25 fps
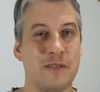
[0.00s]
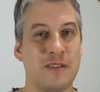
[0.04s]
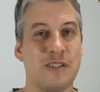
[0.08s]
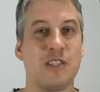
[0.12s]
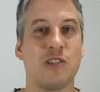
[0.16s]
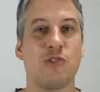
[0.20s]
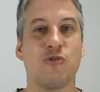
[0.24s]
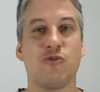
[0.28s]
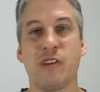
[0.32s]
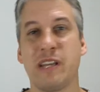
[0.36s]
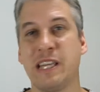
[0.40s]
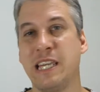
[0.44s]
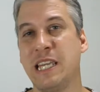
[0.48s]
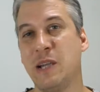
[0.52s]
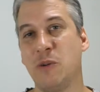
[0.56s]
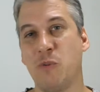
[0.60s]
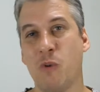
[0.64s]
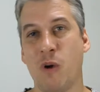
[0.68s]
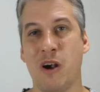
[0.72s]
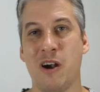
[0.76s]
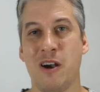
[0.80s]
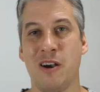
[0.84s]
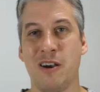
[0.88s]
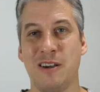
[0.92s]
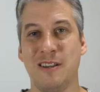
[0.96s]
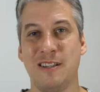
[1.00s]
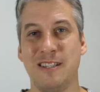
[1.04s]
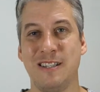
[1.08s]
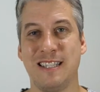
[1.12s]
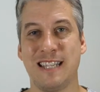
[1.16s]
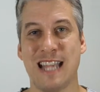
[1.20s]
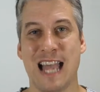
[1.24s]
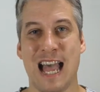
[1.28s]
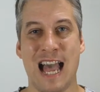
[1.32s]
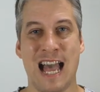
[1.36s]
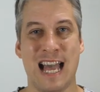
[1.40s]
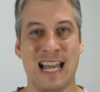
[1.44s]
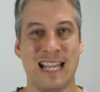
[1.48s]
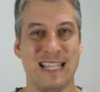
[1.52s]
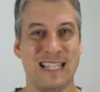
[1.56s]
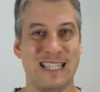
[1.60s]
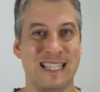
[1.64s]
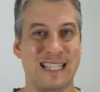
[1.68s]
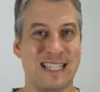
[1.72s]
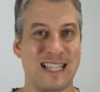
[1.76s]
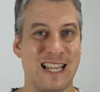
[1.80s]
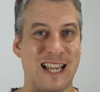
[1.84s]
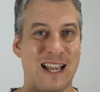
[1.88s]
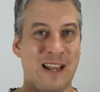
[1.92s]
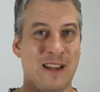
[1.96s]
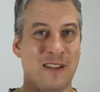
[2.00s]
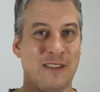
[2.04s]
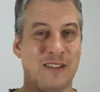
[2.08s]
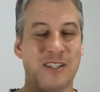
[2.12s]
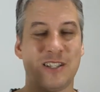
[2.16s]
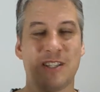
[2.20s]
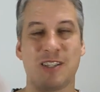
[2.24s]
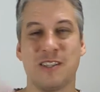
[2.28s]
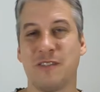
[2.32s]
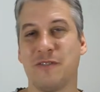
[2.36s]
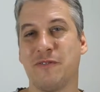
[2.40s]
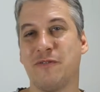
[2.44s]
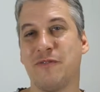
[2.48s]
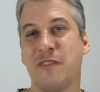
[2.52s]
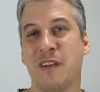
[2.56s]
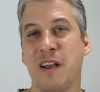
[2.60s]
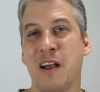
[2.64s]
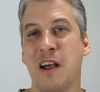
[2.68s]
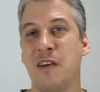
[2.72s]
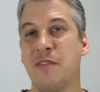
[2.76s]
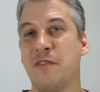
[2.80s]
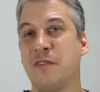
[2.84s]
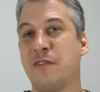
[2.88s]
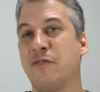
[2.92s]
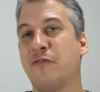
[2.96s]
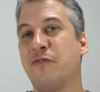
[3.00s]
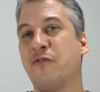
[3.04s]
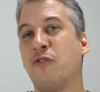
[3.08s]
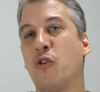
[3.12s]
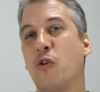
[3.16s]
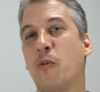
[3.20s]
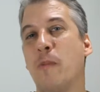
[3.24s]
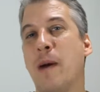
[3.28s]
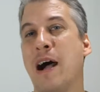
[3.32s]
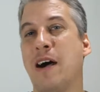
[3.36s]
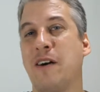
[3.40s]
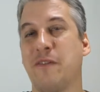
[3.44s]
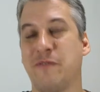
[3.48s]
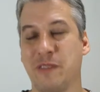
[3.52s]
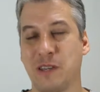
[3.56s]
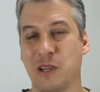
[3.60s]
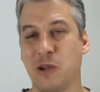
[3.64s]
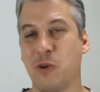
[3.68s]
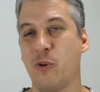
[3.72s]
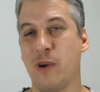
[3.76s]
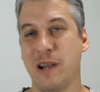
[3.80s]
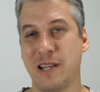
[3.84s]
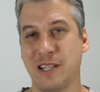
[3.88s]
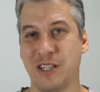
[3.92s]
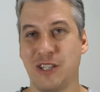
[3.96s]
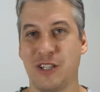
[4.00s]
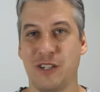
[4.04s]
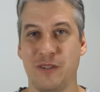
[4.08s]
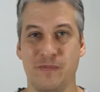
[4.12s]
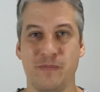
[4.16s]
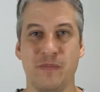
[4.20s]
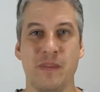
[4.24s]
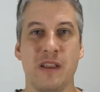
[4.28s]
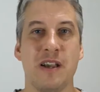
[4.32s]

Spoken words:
tricky words and just the format of the question.